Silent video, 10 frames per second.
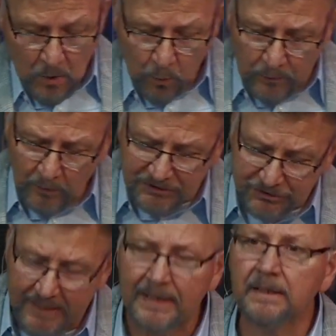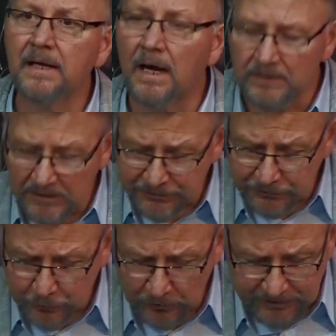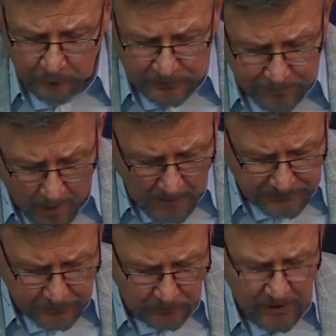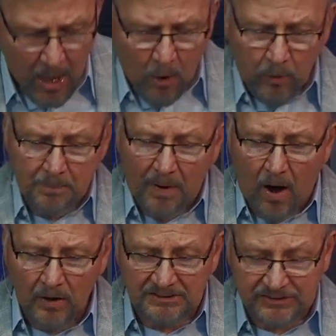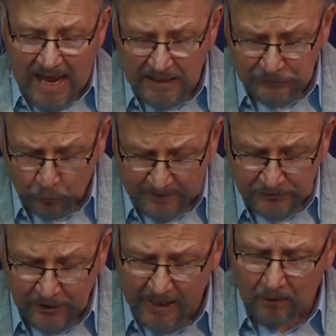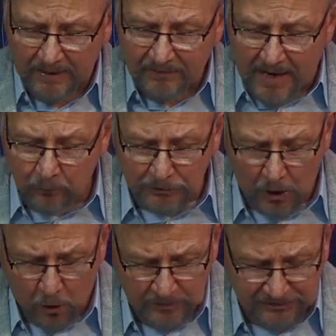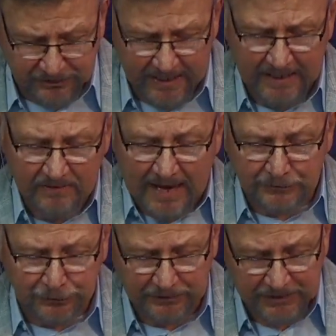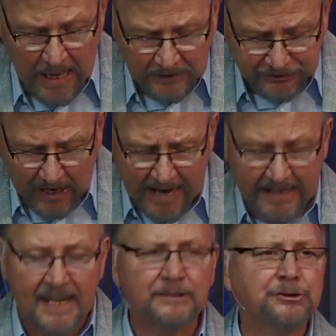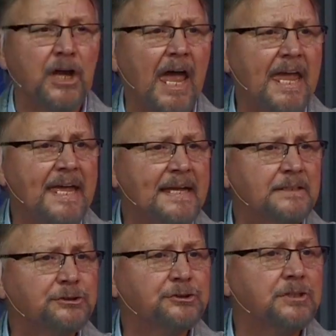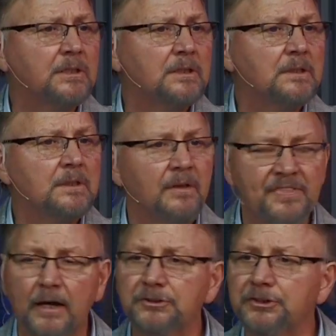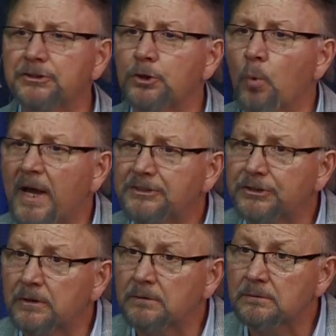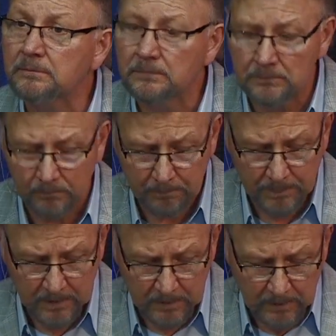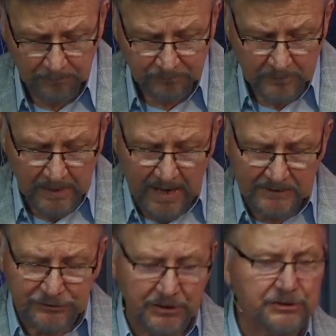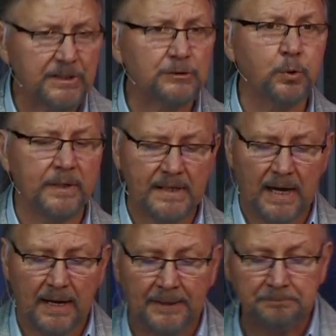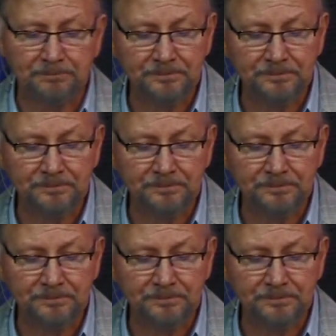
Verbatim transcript: When we sing, God listens to us and responds to us. When Paul and Silas were in jail and they were told to sing, they just sang and it changed their situation. Acts 16 29.